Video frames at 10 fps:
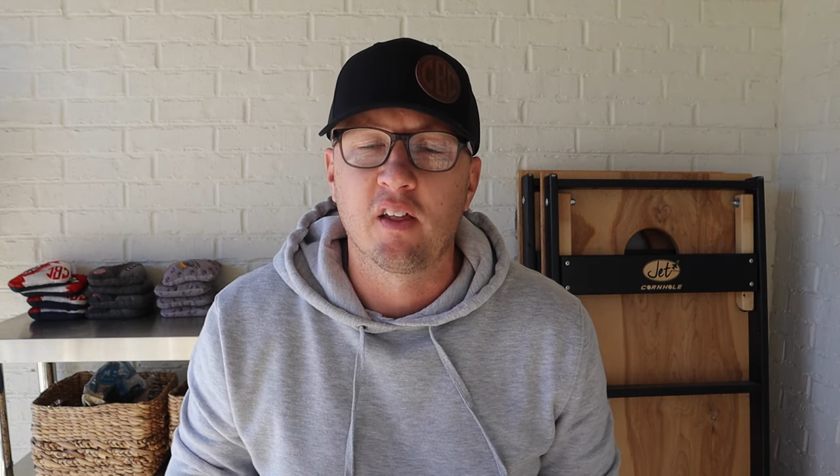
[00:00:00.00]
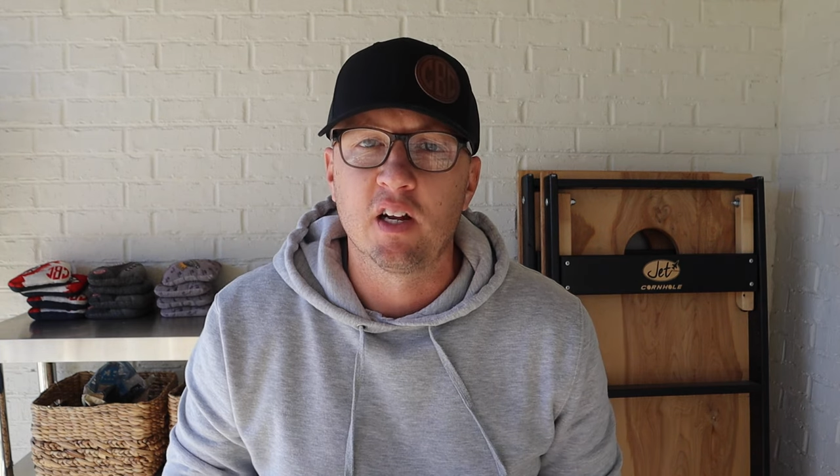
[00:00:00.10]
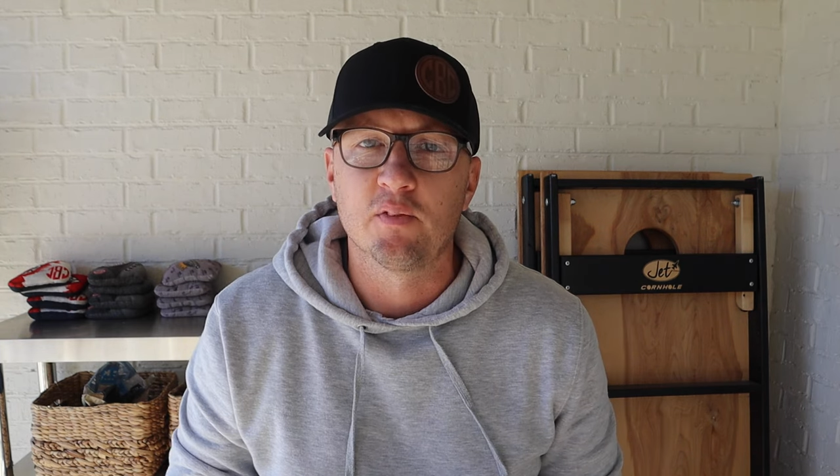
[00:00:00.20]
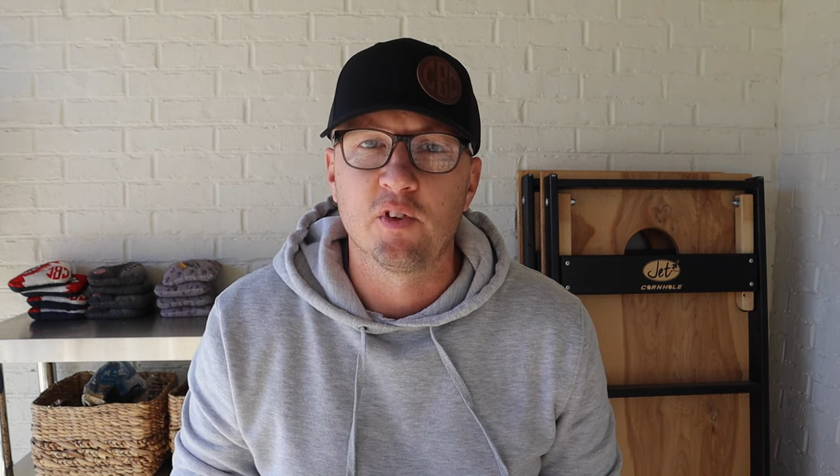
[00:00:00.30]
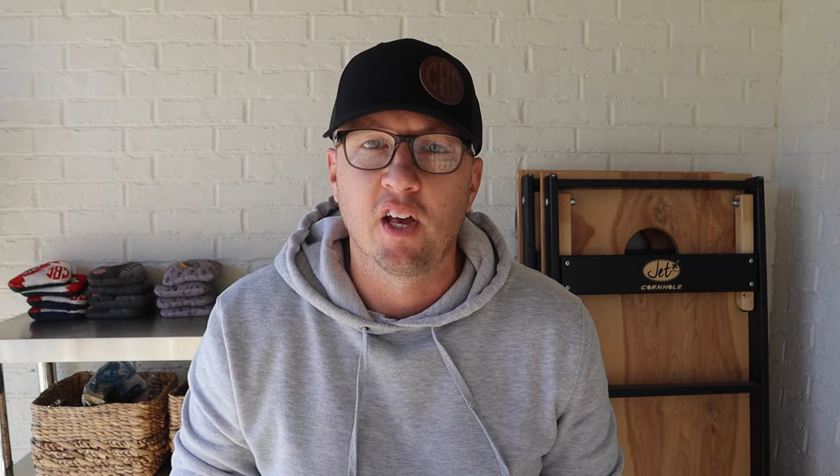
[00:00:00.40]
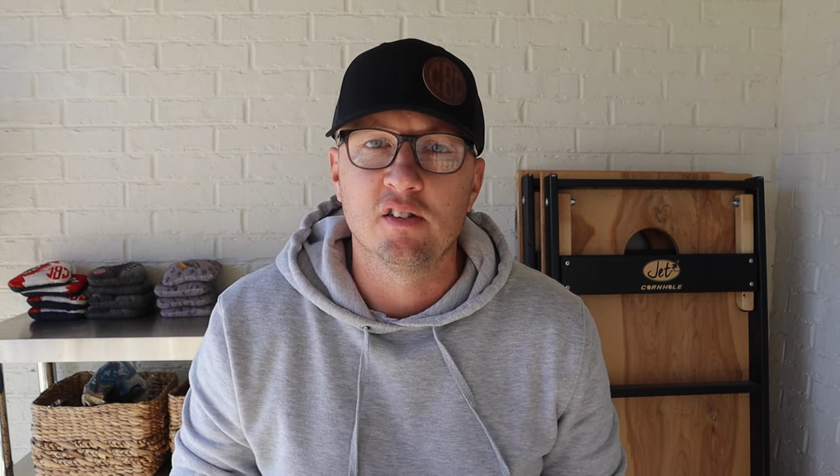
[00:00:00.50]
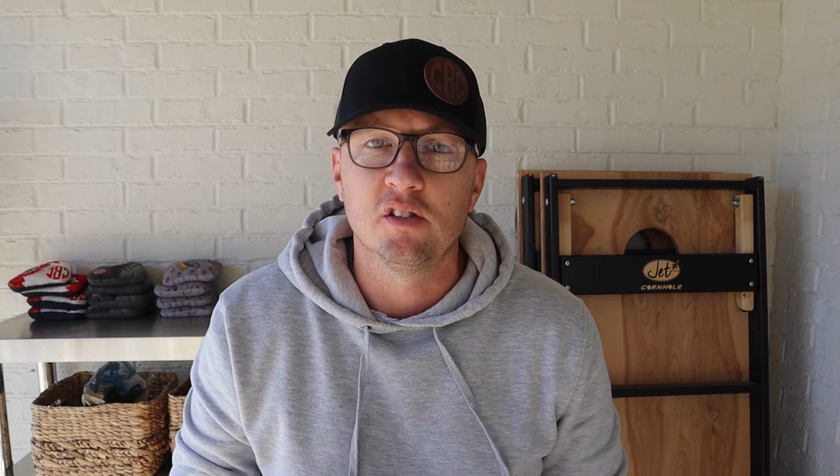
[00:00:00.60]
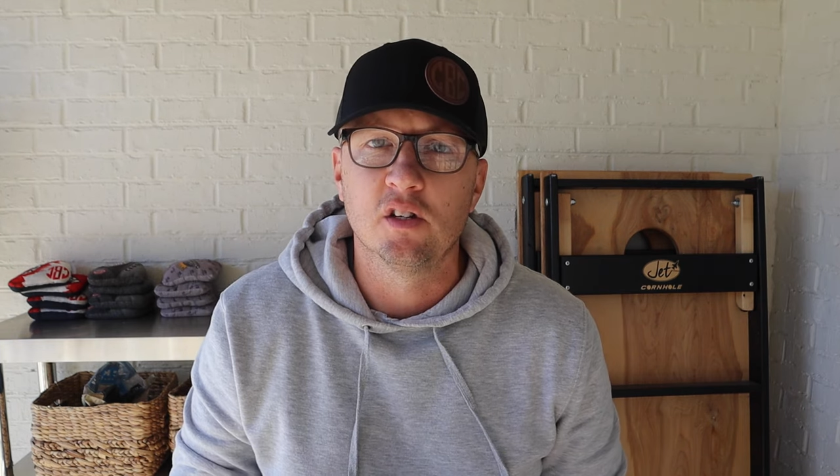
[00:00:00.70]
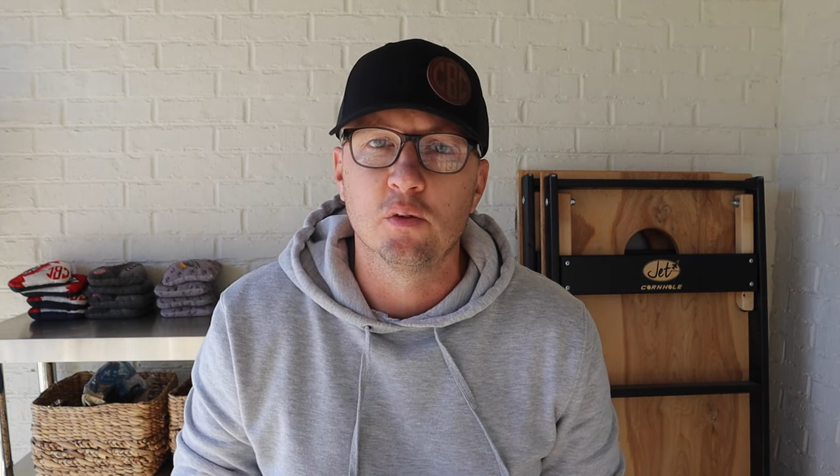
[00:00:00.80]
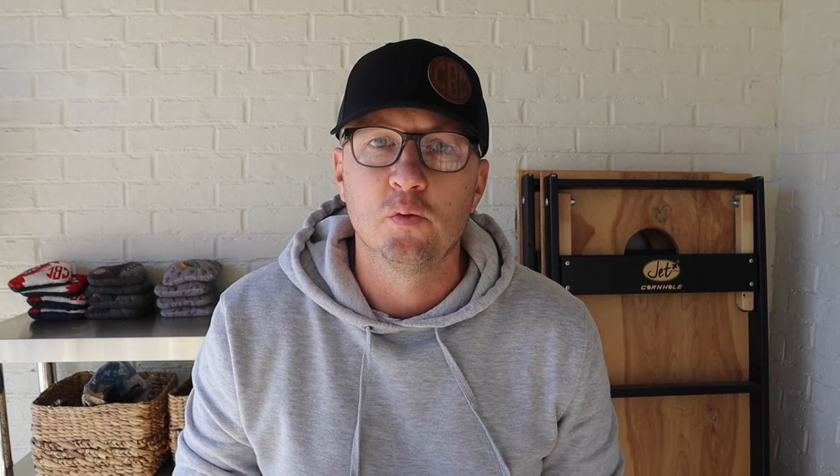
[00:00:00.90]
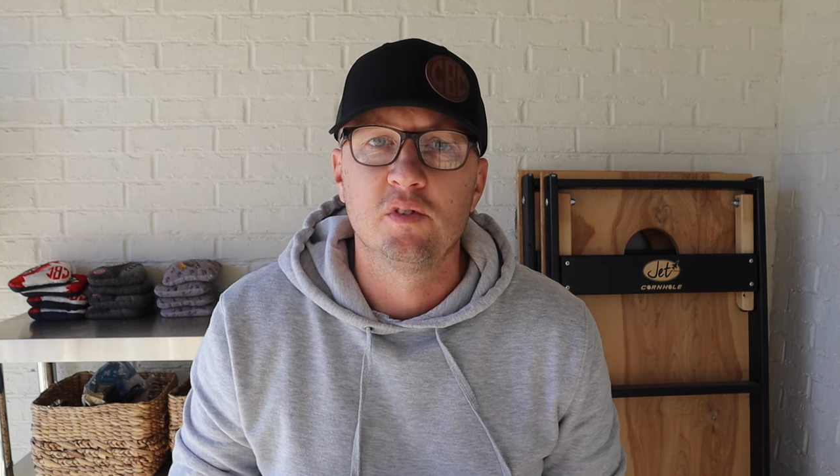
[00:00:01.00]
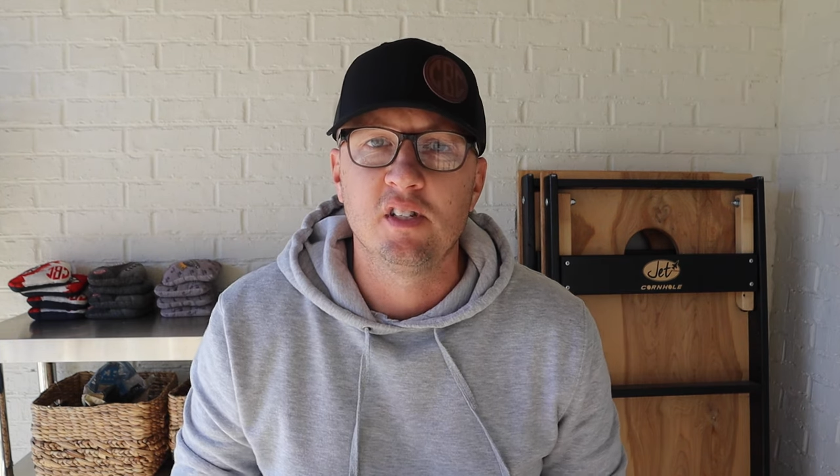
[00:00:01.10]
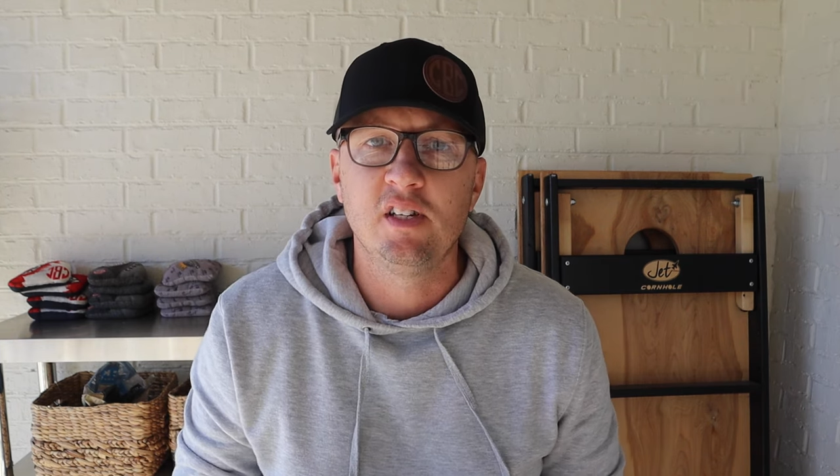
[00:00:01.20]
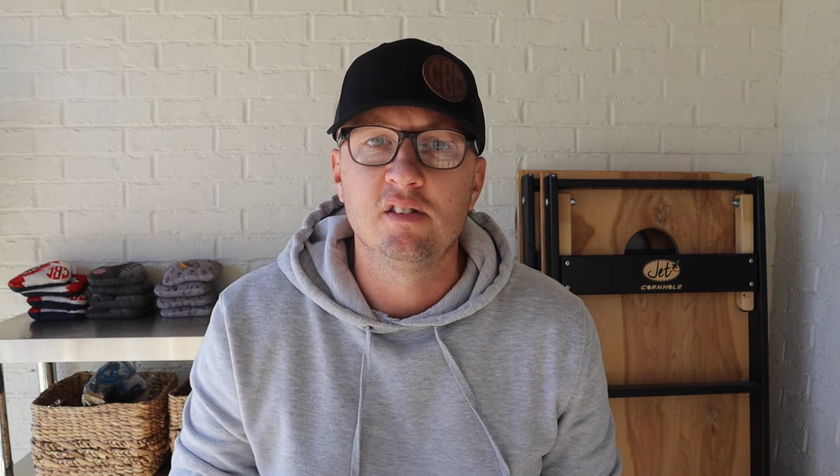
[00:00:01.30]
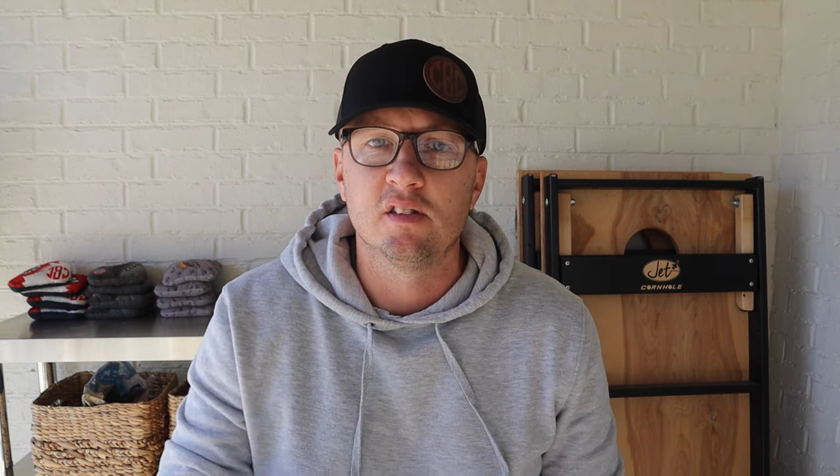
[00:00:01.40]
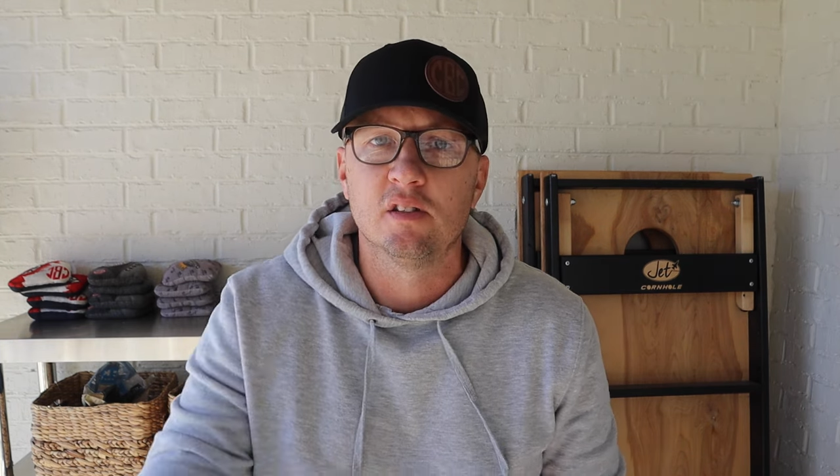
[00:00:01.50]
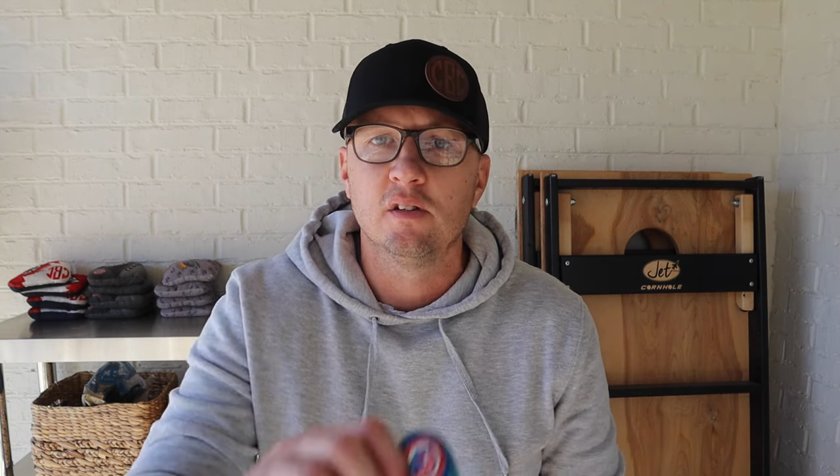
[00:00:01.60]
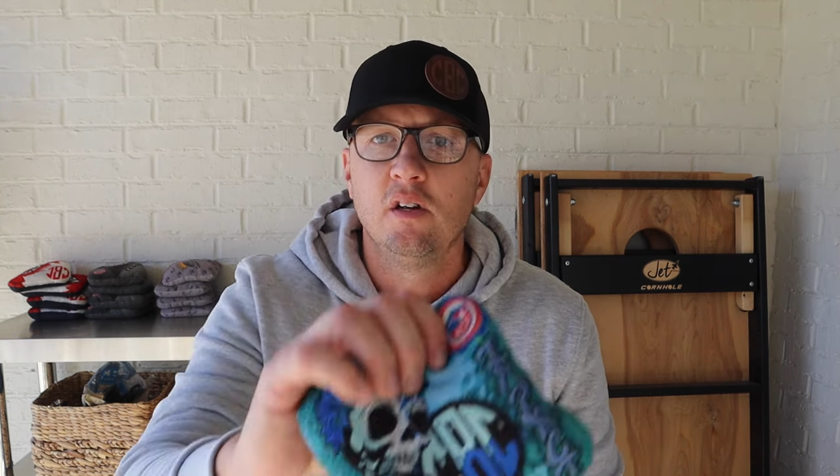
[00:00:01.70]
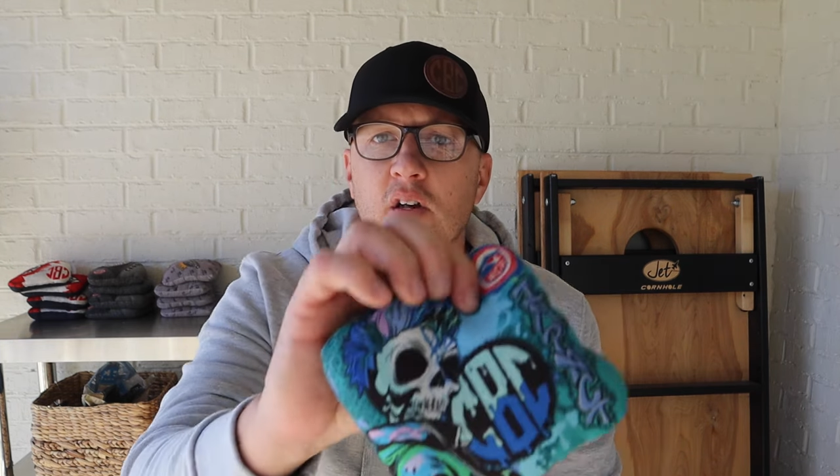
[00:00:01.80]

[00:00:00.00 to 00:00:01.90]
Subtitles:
lineup for the ACO season,